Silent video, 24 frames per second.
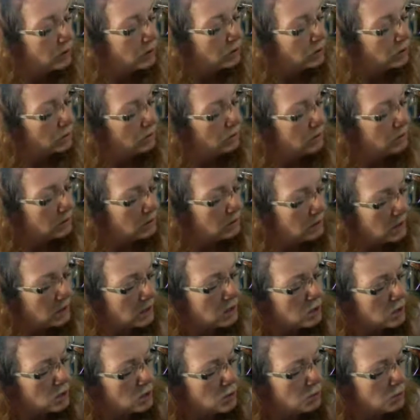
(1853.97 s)
You can get
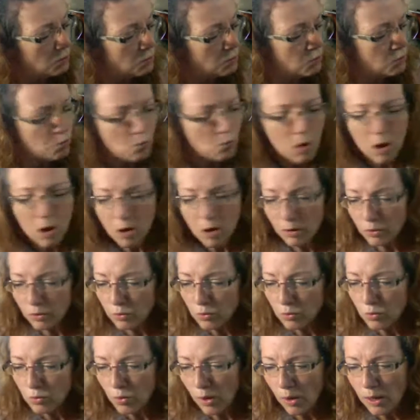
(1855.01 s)
up and walk
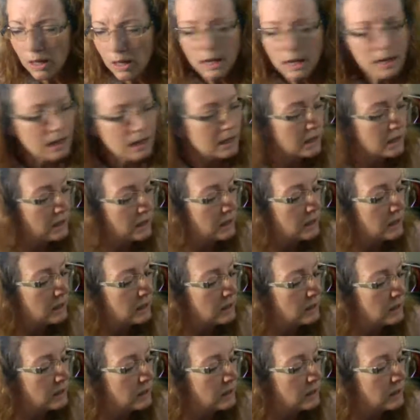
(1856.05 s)
away,